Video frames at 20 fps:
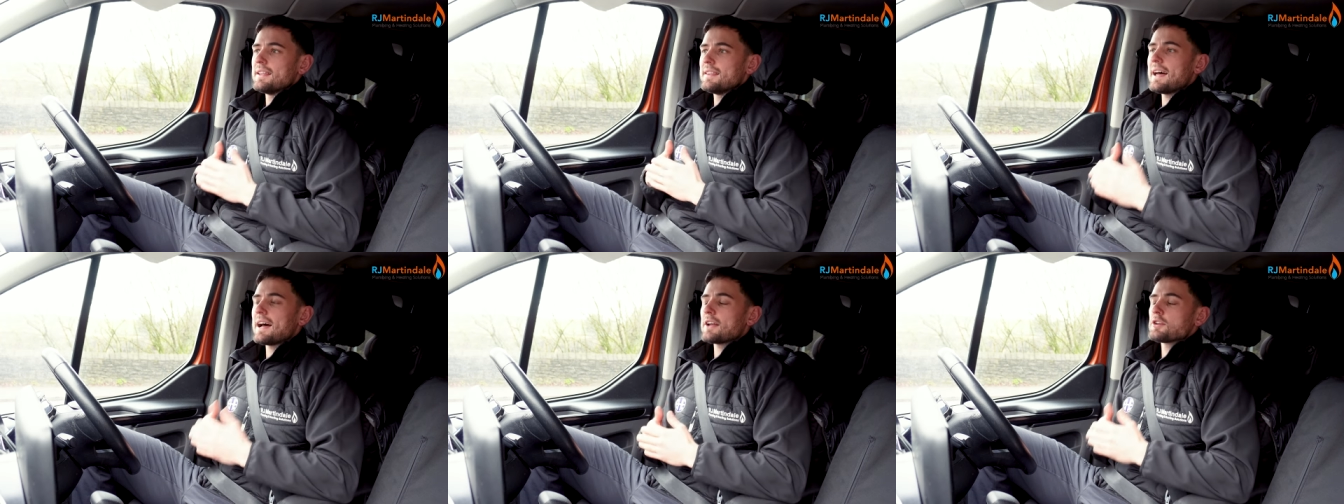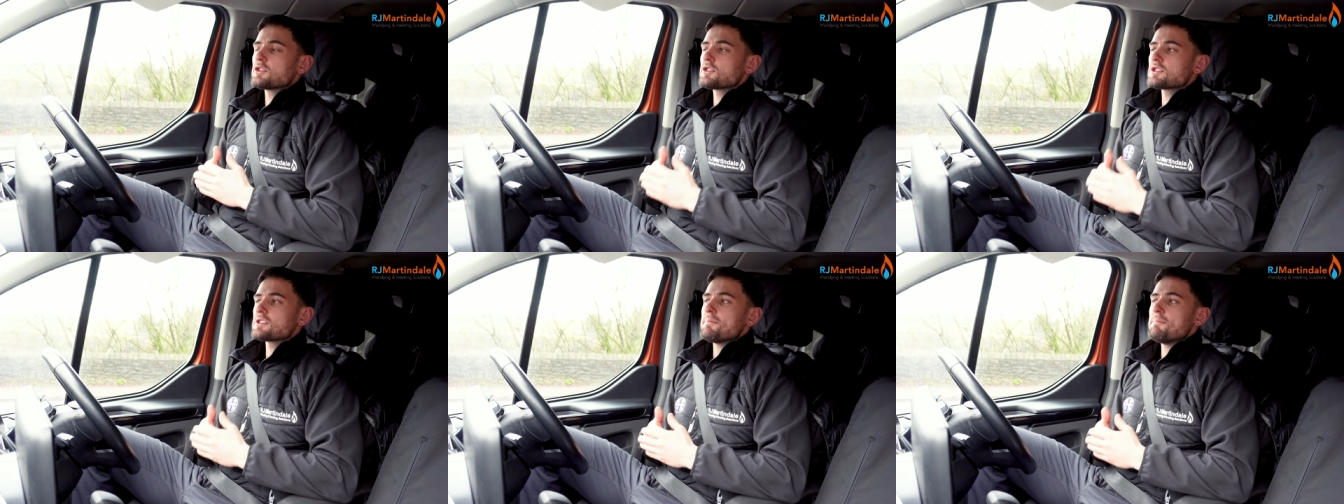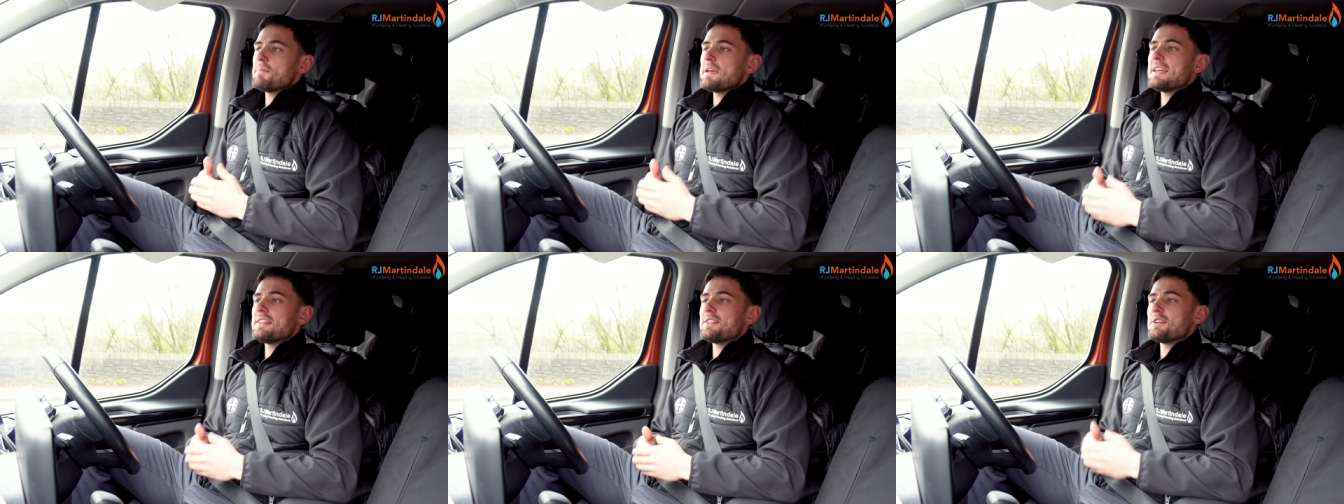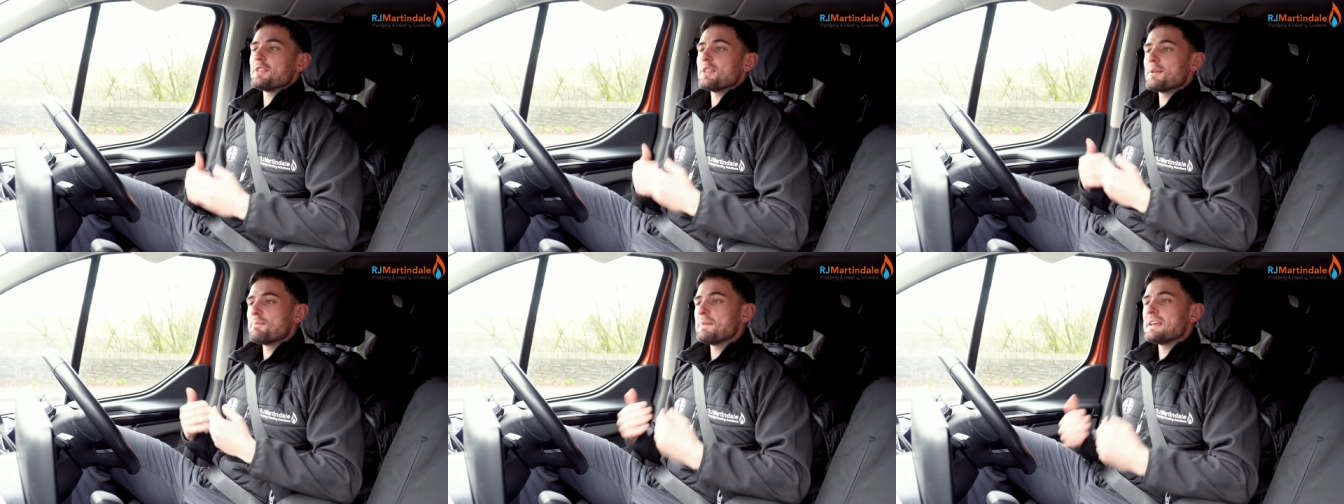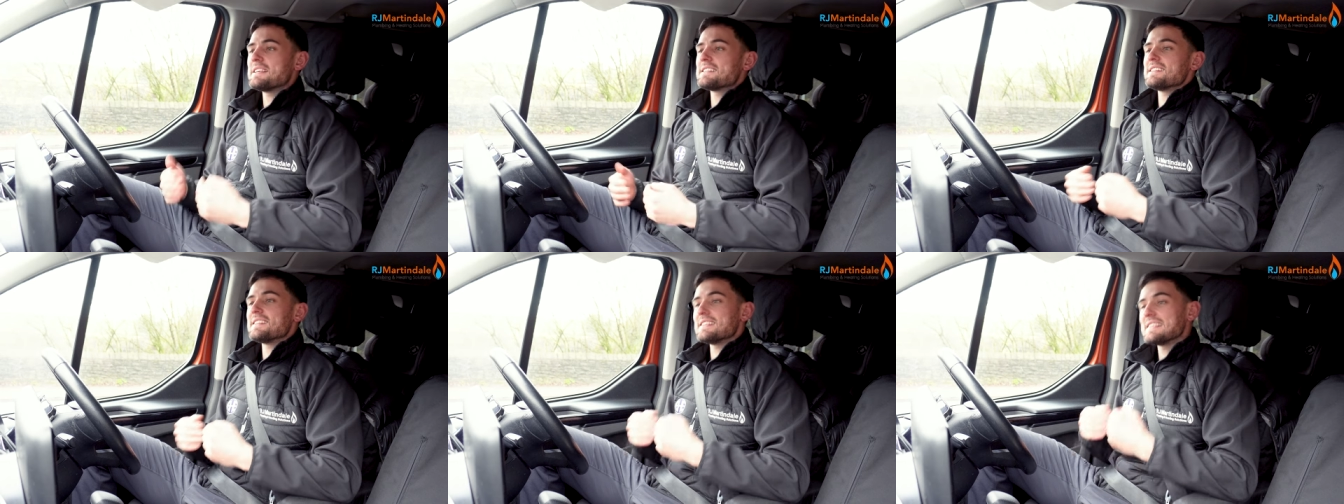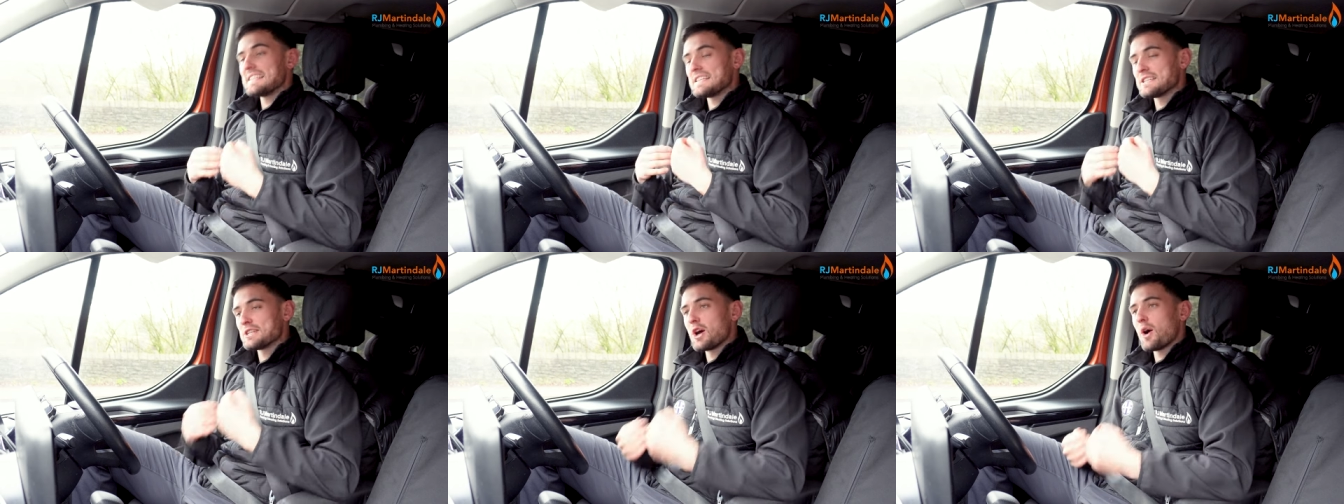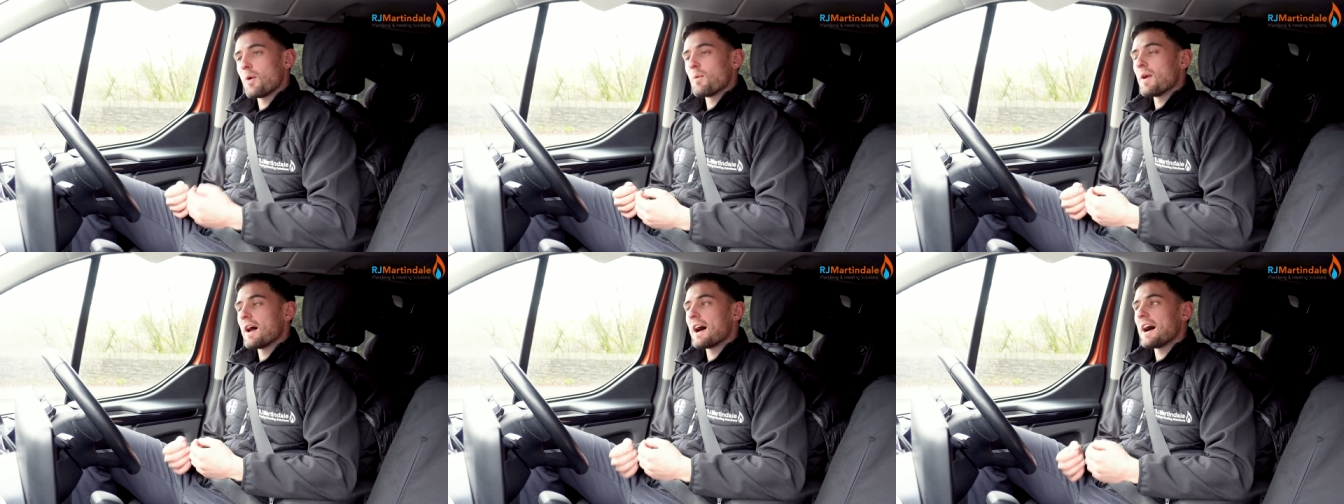that doesn't mean that the business is
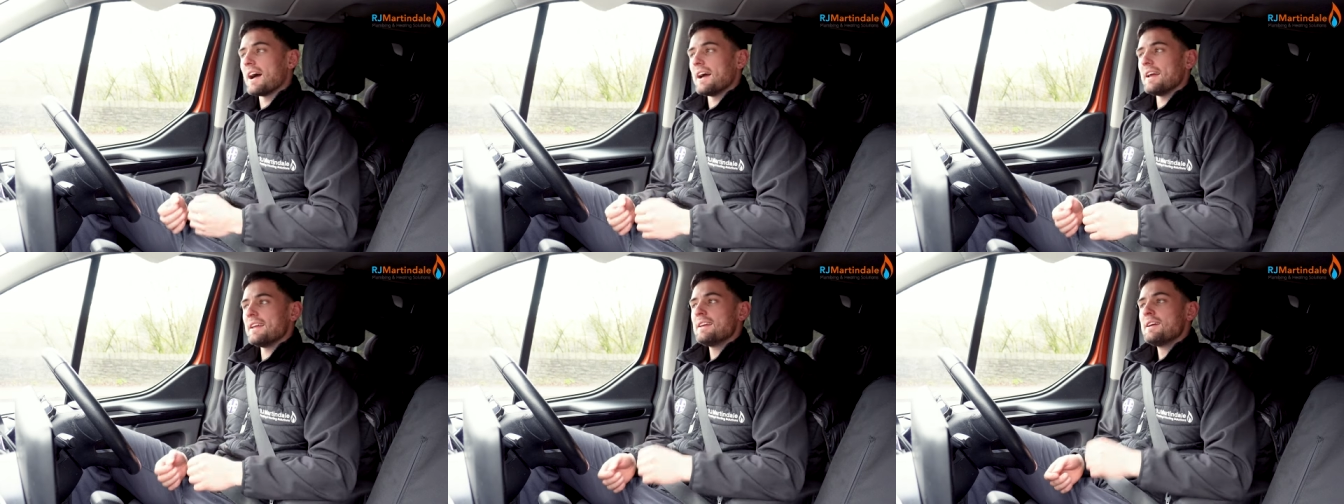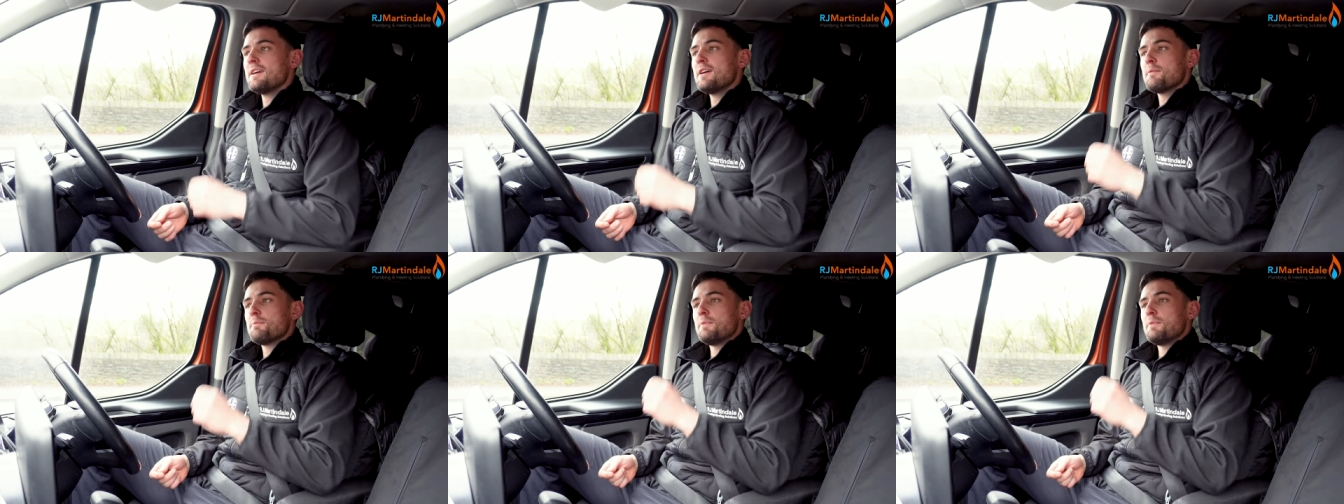not right,